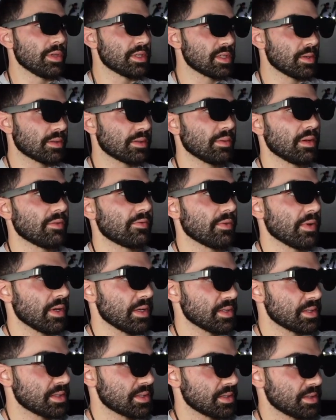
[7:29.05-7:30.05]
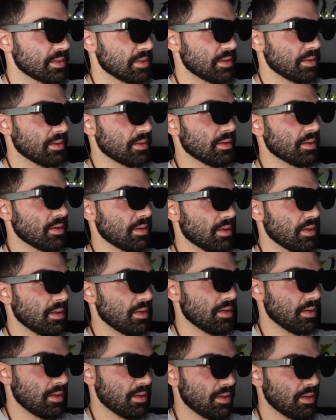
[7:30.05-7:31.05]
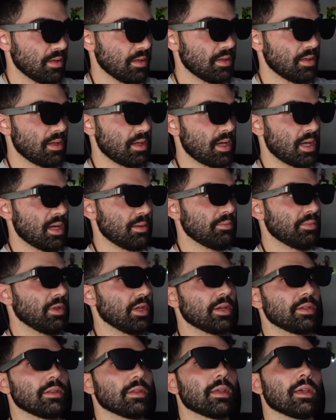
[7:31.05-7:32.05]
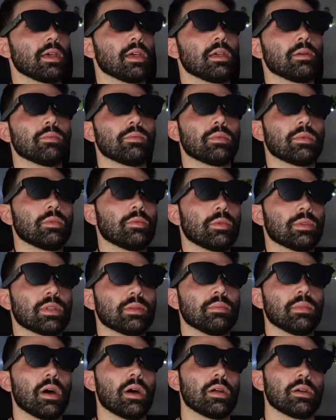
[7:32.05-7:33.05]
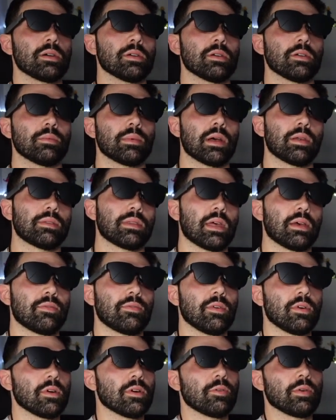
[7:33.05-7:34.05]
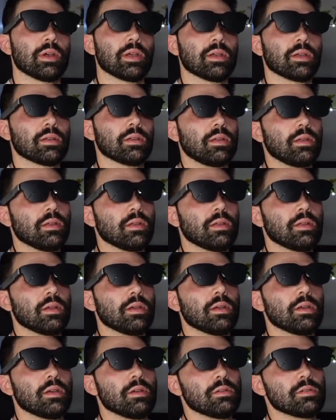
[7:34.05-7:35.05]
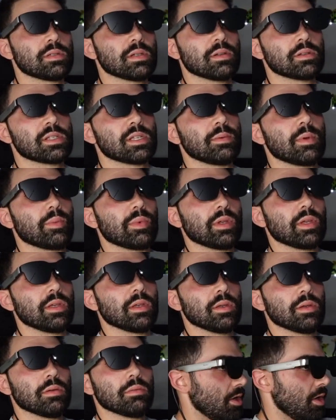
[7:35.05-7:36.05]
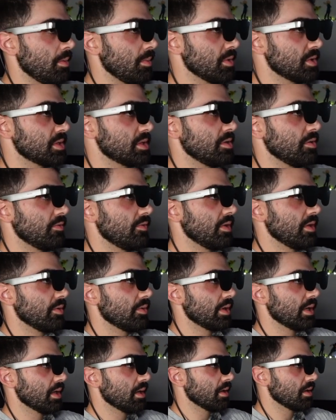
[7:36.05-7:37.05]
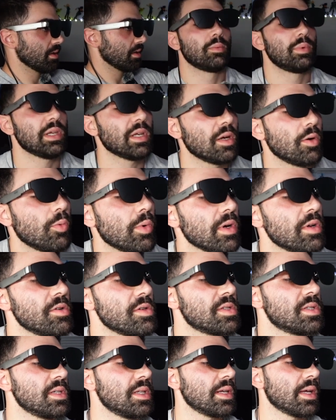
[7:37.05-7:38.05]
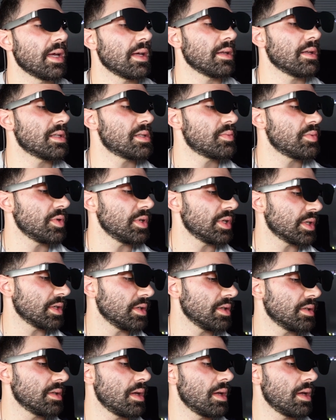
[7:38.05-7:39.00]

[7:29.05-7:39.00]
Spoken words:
this up to my face, I'm playing the game with the monitor about that far away. So I'd say maybe almost 2 feet away. Depending on where you're sitting at, it's pretty good.